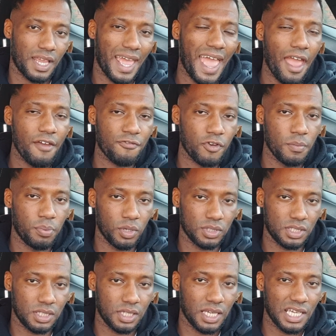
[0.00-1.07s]

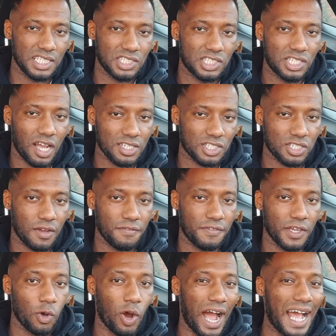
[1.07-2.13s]
Everybody does
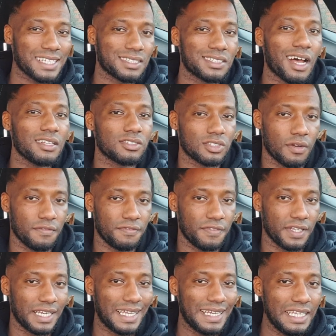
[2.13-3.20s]
something or has done
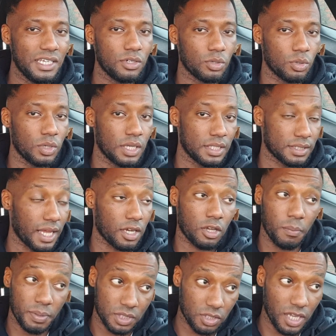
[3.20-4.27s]
something illegal that
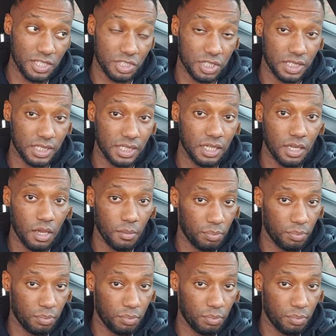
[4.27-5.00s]
could potentially